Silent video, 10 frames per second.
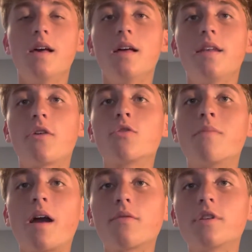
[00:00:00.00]
Now, through
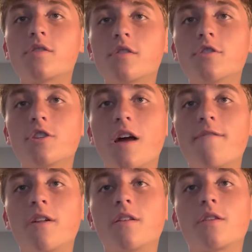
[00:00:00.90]
my research, I
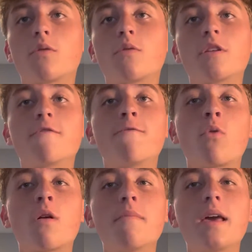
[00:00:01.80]
found that there were really
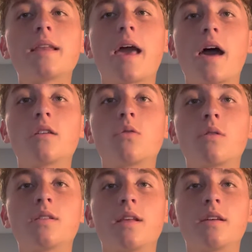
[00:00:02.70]
four main
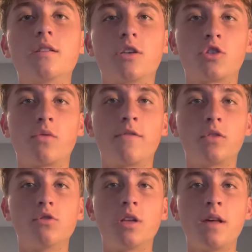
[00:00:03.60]
categories that the Industrial
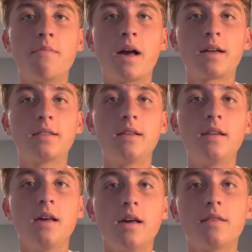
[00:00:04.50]
Revolution impacted.
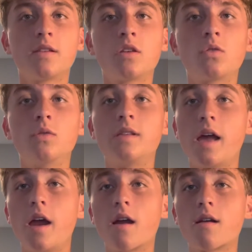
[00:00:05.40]
This includes
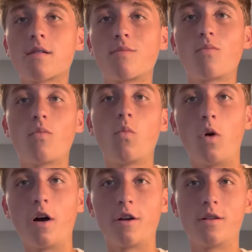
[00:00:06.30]
air,
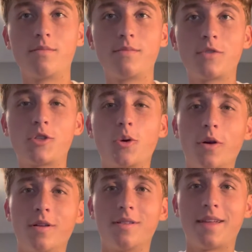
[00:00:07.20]
water,
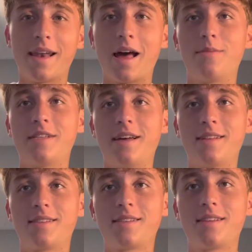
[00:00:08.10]
soil, and
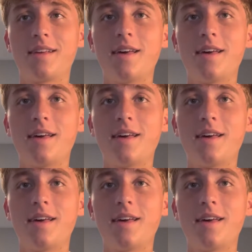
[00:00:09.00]
habitats.